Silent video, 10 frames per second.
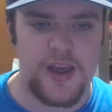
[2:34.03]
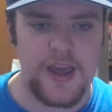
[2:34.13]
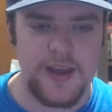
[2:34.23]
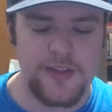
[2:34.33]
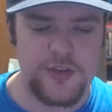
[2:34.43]

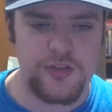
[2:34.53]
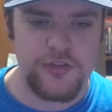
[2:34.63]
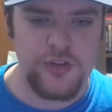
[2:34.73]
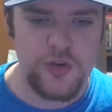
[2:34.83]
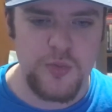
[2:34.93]
and there's
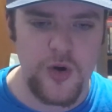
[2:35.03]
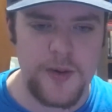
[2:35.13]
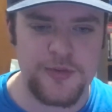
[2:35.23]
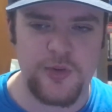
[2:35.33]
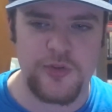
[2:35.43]
two
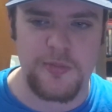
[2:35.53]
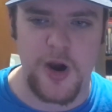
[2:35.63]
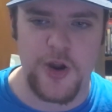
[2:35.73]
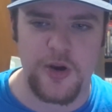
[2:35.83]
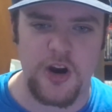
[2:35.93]
more episodes of
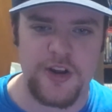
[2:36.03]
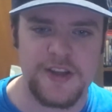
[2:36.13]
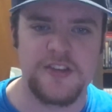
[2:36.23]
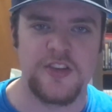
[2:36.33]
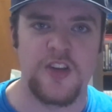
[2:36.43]
mario kart
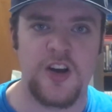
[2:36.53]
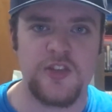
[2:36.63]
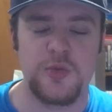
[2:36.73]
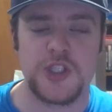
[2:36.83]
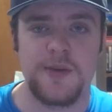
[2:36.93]
8
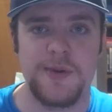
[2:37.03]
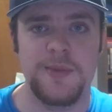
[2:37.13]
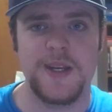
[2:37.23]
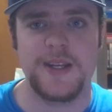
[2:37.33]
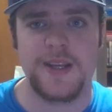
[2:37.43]
deluxe which i've been
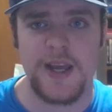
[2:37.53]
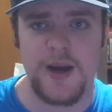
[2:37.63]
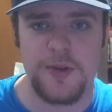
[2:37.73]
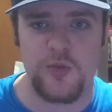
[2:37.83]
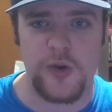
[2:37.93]
meaning to get
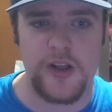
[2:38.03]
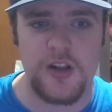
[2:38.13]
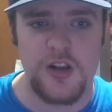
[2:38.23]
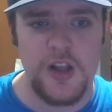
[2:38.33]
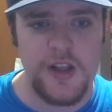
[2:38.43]
up as
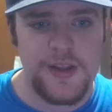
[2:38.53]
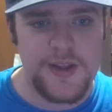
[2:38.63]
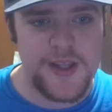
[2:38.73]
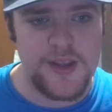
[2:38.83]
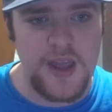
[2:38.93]
well
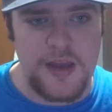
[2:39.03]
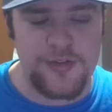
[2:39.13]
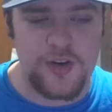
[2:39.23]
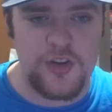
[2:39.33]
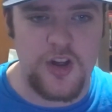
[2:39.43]

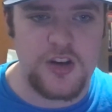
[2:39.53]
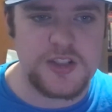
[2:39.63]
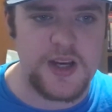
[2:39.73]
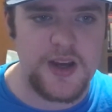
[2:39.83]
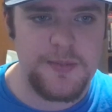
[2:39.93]
for a long
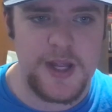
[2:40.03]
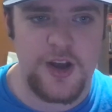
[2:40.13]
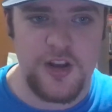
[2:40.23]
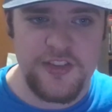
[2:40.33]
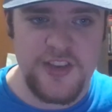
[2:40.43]
time and
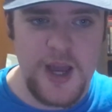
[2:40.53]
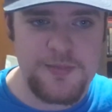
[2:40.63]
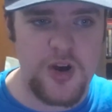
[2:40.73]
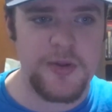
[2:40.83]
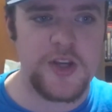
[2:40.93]
honestly i
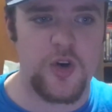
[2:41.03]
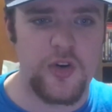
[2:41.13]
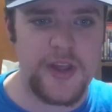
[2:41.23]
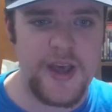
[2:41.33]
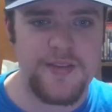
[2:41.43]
probably
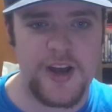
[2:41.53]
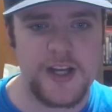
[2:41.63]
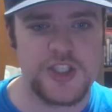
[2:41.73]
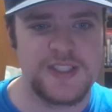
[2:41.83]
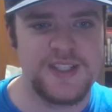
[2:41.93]
could have i
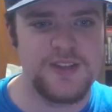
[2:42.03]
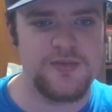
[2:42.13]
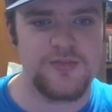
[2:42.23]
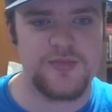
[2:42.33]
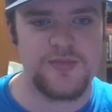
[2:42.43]
just
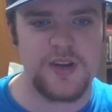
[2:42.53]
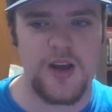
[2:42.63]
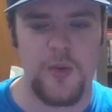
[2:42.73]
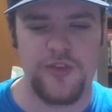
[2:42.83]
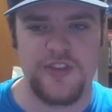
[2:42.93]
didn't
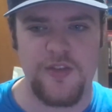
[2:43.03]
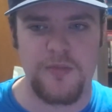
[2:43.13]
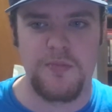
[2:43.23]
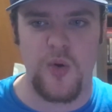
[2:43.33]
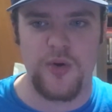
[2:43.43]
i was never
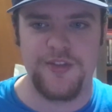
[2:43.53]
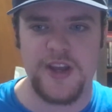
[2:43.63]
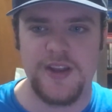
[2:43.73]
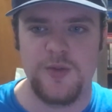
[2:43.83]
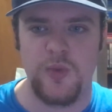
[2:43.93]

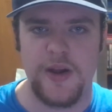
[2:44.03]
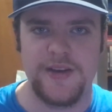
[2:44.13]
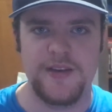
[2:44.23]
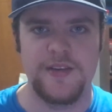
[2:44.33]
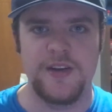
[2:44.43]
motivated
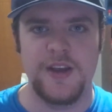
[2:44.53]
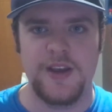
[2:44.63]
when